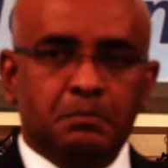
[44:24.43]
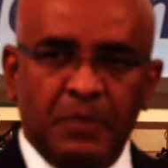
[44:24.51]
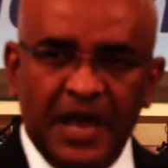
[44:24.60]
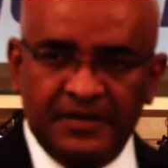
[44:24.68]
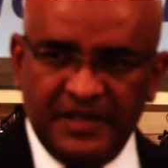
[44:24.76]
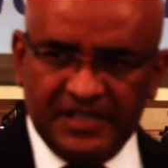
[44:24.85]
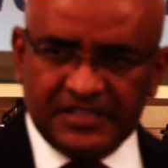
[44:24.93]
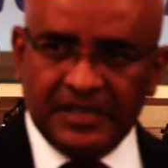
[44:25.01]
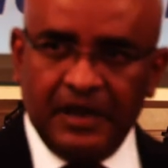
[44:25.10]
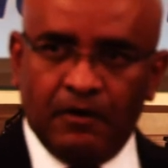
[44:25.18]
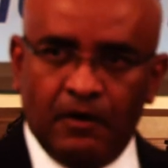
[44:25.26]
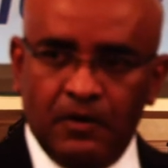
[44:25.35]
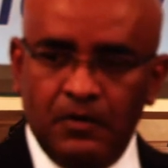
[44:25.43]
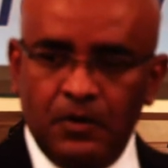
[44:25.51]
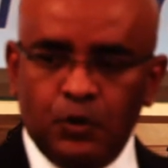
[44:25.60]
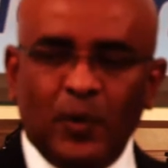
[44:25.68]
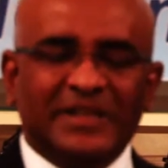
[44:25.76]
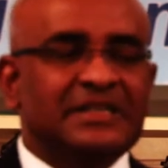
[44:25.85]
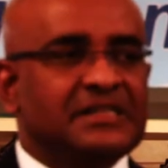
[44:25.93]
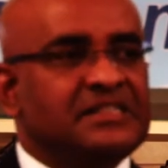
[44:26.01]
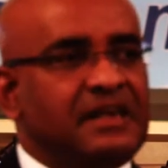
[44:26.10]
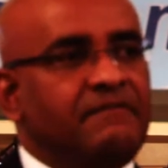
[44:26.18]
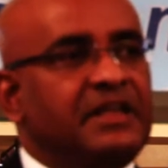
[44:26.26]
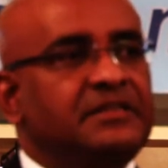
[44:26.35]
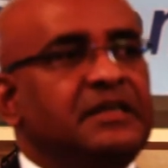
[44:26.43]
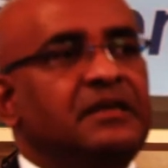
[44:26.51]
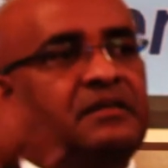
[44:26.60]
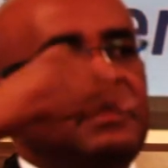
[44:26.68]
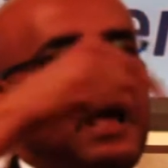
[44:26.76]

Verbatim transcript: By this year, 2017,